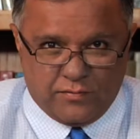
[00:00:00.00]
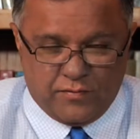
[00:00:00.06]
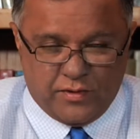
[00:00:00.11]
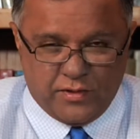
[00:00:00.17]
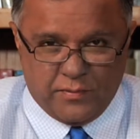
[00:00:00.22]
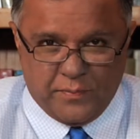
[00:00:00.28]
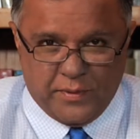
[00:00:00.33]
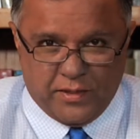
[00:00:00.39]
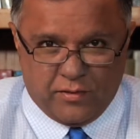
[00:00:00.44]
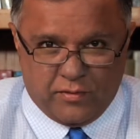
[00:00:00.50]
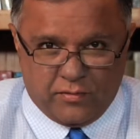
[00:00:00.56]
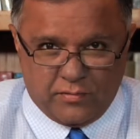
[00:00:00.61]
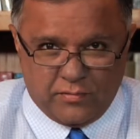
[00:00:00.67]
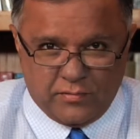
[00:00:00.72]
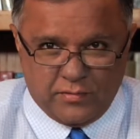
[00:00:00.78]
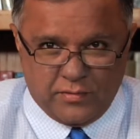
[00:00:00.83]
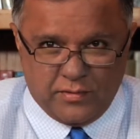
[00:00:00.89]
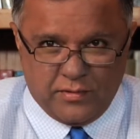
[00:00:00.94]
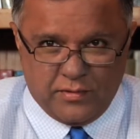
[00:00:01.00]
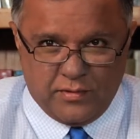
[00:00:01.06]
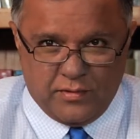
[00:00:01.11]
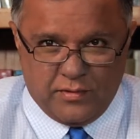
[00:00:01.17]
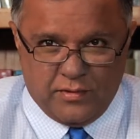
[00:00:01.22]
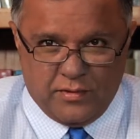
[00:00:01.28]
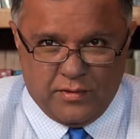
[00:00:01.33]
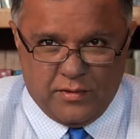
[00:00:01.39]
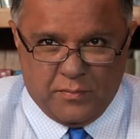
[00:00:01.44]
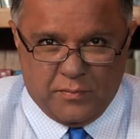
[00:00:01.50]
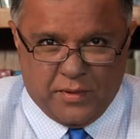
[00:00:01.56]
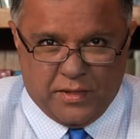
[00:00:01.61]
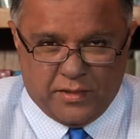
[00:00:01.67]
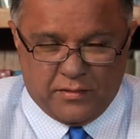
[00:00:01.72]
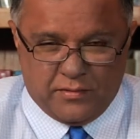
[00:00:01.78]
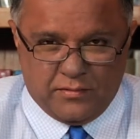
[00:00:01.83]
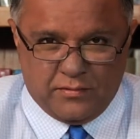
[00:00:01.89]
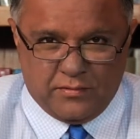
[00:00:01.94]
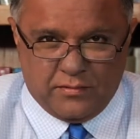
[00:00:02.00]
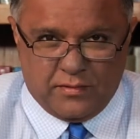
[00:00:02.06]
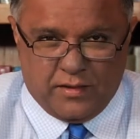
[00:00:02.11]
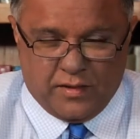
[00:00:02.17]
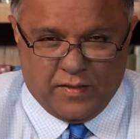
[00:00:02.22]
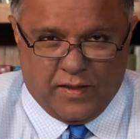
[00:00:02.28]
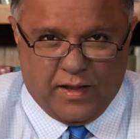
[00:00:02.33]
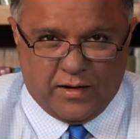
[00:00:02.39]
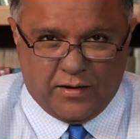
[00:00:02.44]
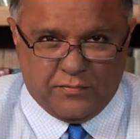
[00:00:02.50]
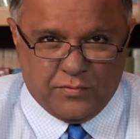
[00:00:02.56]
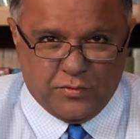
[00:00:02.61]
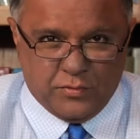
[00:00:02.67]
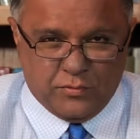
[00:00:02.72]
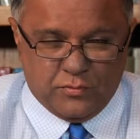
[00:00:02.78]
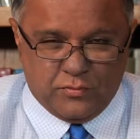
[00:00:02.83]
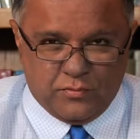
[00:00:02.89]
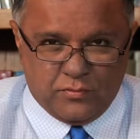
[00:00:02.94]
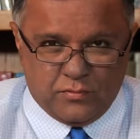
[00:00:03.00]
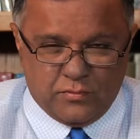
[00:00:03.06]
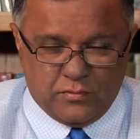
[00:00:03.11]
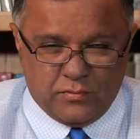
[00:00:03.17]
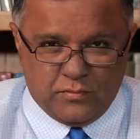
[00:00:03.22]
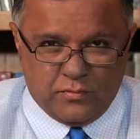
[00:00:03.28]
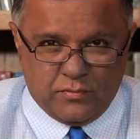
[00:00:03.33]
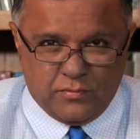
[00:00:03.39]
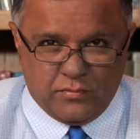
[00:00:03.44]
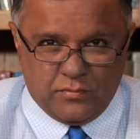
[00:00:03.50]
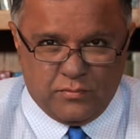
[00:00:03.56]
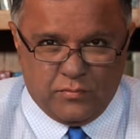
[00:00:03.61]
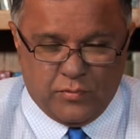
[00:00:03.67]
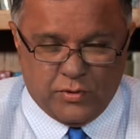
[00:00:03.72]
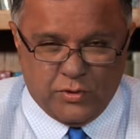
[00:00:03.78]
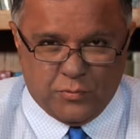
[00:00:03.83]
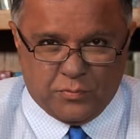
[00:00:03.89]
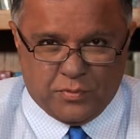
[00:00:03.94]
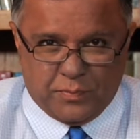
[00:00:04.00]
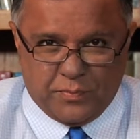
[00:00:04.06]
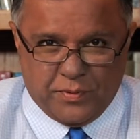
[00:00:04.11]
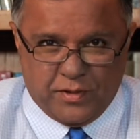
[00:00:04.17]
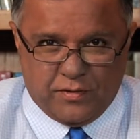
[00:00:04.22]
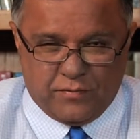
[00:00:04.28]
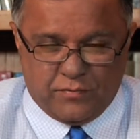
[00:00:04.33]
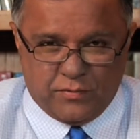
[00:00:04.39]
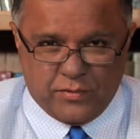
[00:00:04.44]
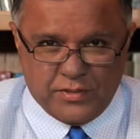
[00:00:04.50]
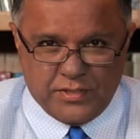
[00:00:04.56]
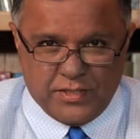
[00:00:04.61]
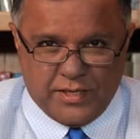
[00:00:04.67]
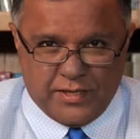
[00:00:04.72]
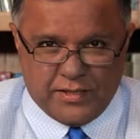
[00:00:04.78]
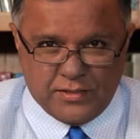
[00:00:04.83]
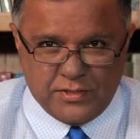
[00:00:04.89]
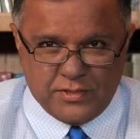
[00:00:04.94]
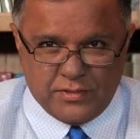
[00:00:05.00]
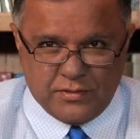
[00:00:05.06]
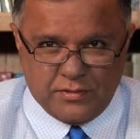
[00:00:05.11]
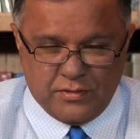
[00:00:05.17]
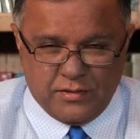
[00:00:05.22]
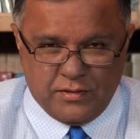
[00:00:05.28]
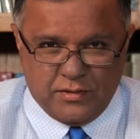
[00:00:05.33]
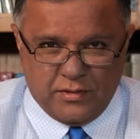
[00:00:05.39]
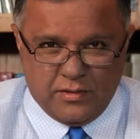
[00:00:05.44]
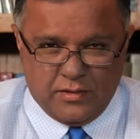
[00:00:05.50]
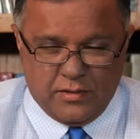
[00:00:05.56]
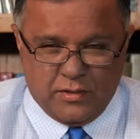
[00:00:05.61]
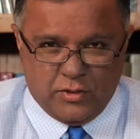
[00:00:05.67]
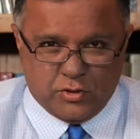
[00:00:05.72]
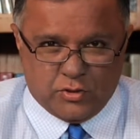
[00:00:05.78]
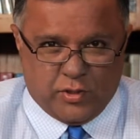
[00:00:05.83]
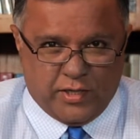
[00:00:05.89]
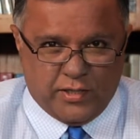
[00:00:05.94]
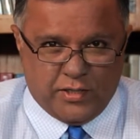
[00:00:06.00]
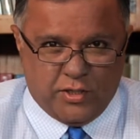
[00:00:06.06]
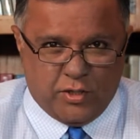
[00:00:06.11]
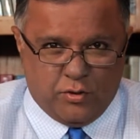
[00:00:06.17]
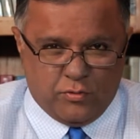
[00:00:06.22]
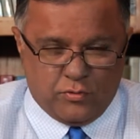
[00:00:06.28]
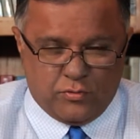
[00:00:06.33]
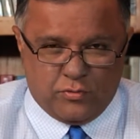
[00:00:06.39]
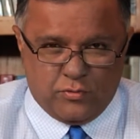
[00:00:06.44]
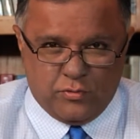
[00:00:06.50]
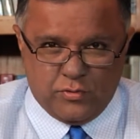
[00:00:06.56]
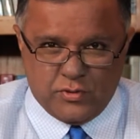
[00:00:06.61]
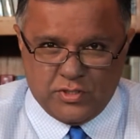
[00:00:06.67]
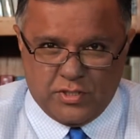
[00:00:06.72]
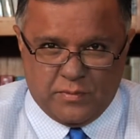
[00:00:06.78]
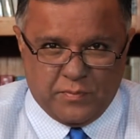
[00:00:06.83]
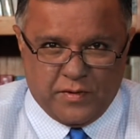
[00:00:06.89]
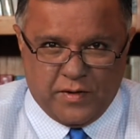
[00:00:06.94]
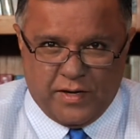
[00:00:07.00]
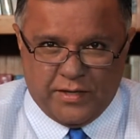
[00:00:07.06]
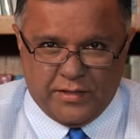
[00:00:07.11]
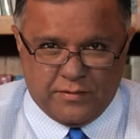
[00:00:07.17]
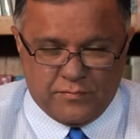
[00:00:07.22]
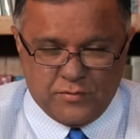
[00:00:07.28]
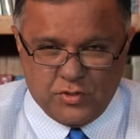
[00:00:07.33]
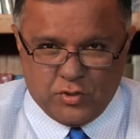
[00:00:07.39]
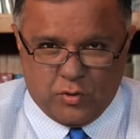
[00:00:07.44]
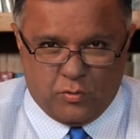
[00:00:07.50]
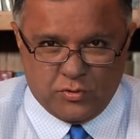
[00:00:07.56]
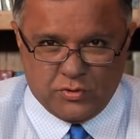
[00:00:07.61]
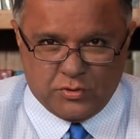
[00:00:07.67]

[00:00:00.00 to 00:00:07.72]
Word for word: fundamental, but a lot of you, when you prepare for a test, try to go through some kind of soul